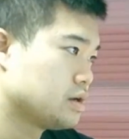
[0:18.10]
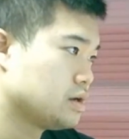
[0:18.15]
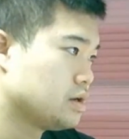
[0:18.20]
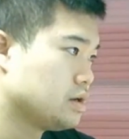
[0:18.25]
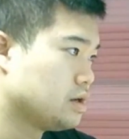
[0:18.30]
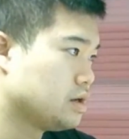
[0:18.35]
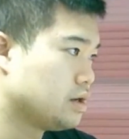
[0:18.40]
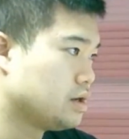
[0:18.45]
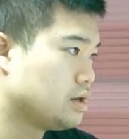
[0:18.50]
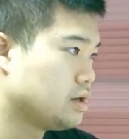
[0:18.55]

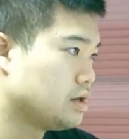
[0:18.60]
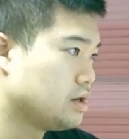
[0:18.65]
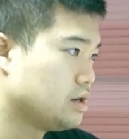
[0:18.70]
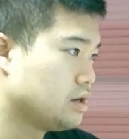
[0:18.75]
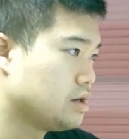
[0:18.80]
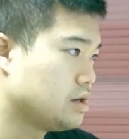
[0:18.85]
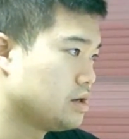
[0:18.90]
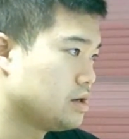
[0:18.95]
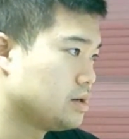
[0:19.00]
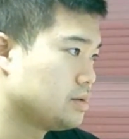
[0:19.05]

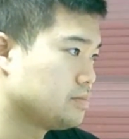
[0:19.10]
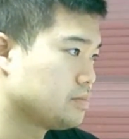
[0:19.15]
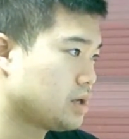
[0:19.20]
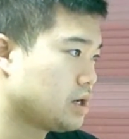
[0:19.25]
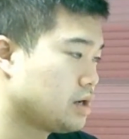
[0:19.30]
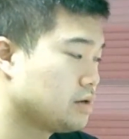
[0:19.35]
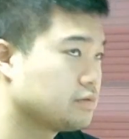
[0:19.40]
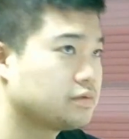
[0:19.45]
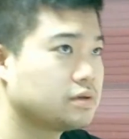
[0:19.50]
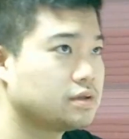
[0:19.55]

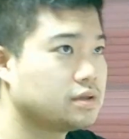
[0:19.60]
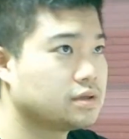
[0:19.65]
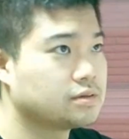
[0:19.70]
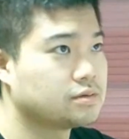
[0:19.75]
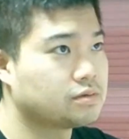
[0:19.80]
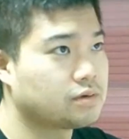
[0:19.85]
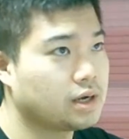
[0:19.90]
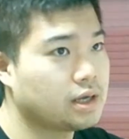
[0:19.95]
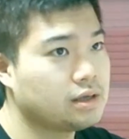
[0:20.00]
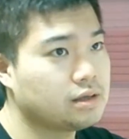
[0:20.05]
I'm feeling
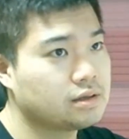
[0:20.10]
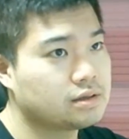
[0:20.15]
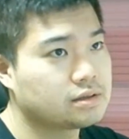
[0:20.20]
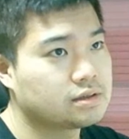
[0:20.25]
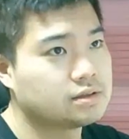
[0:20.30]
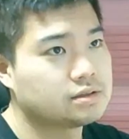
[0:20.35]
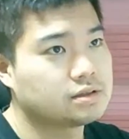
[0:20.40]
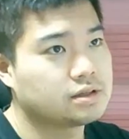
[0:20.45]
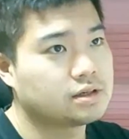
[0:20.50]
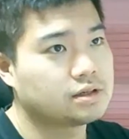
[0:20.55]
great
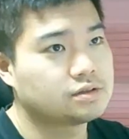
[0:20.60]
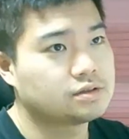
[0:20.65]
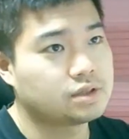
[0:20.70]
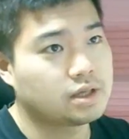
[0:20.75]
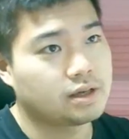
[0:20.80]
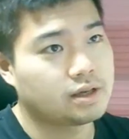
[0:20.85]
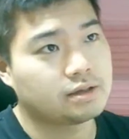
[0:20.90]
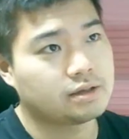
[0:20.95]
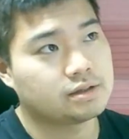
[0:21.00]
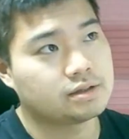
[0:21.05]
because
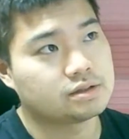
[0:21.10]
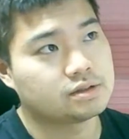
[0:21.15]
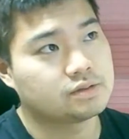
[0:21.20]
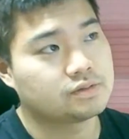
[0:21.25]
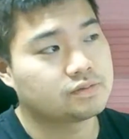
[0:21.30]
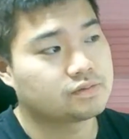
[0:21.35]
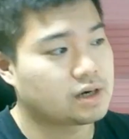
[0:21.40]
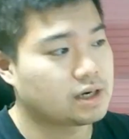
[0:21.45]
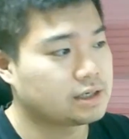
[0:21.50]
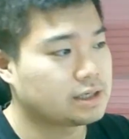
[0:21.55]
today is
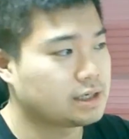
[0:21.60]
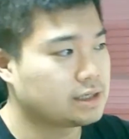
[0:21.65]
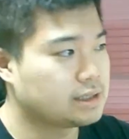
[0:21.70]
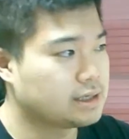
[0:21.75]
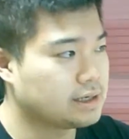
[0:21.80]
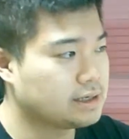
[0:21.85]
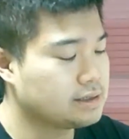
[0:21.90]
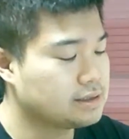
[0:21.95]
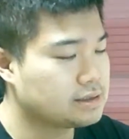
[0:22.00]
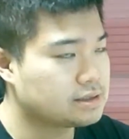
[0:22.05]
Friday
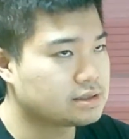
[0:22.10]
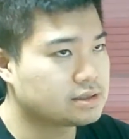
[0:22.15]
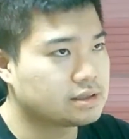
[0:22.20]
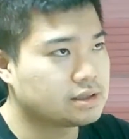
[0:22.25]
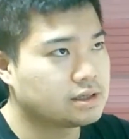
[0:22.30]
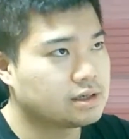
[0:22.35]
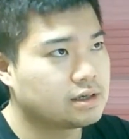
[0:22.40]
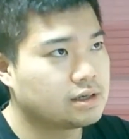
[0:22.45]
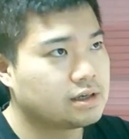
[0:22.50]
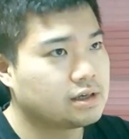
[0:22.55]
night,
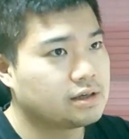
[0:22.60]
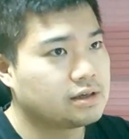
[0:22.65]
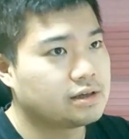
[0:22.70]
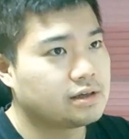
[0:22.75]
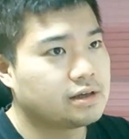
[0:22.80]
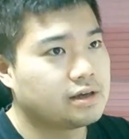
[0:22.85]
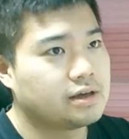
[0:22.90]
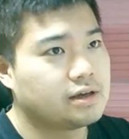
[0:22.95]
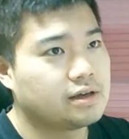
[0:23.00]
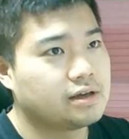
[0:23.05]

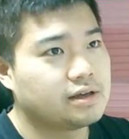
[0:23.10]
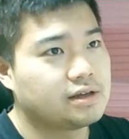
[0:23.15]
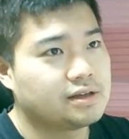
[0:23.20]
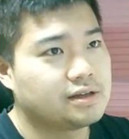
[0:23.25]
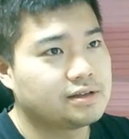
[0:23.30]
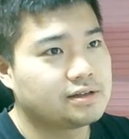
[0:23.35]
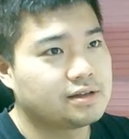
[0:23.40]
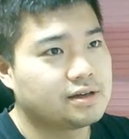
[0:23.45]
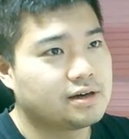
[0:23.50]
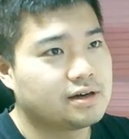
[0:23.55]

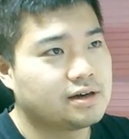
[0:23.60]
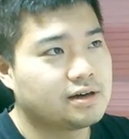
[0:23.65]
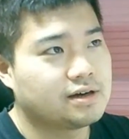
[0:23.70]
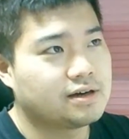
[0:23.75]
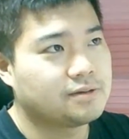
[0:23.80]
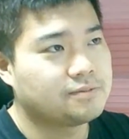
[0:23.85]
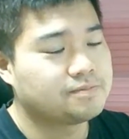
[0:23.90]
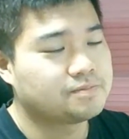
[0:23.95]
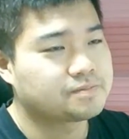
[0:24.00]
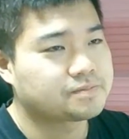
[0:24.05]
and
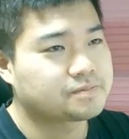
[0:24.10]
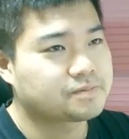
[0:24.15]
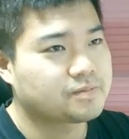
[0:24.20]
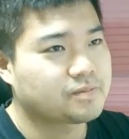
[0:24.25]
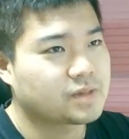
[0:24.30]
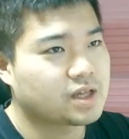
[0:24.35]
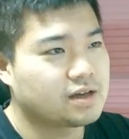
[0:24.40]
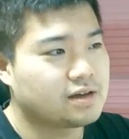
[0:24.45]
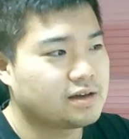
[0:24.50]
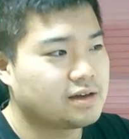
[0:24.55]
I'm
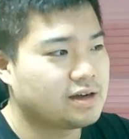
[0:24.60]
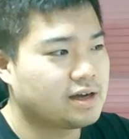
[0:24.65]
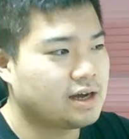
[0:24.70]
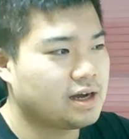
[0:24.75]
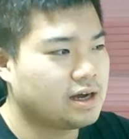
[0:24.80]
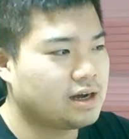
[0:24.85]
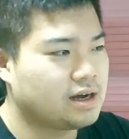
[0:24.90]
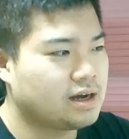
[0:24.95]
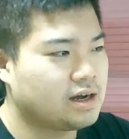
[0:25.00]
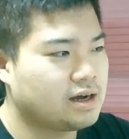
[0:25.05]

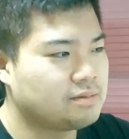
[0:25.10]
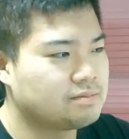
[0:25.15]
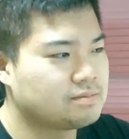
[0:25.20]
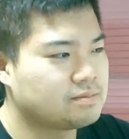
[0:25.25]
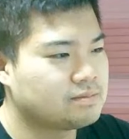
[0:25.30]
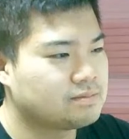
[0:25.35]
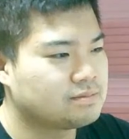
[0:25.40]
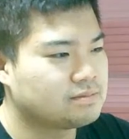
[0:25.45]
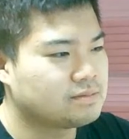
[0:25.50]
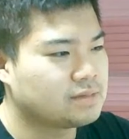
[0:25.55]

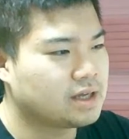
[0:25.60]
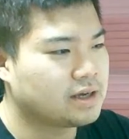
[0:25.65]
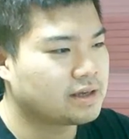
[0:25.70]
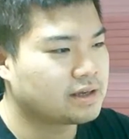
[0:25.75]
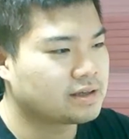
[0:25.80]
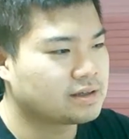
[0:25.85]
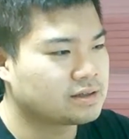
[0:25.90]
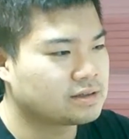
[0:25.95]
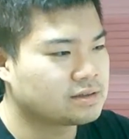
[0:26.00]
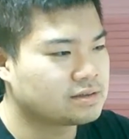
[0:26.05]

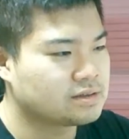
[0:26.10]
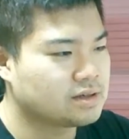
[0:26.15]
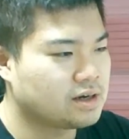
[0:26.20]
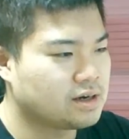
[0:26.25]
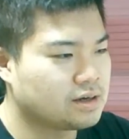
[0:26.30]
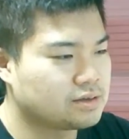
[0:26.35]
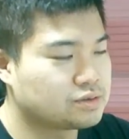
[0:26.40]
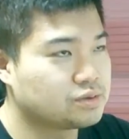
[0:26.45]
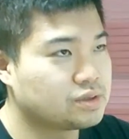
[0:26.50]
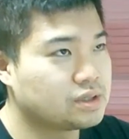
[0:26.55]
like
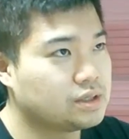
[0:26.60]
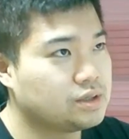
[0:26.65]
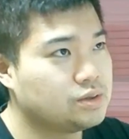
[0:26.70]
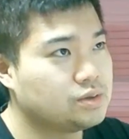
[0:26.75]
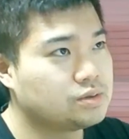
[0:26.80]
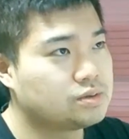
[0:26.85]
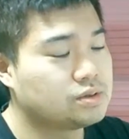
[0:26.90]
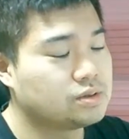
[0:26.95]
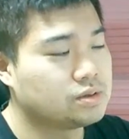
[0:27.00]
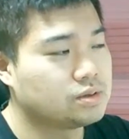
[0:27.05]
doing
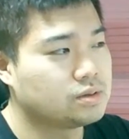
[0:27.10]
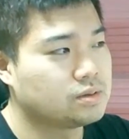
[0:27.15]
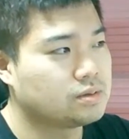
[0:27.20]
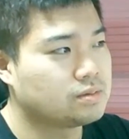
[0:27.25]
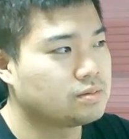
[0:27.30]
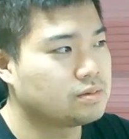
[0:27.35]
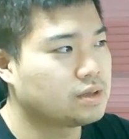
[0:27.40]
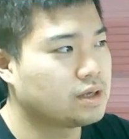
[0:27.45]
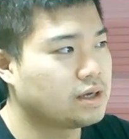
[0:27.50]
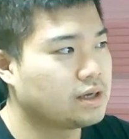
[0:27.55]
YouTube
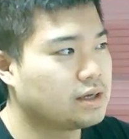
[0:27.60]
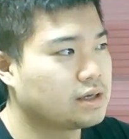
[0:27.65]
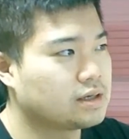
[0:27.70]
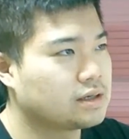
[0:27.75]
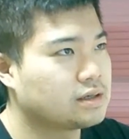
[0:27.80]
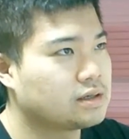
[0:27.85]
like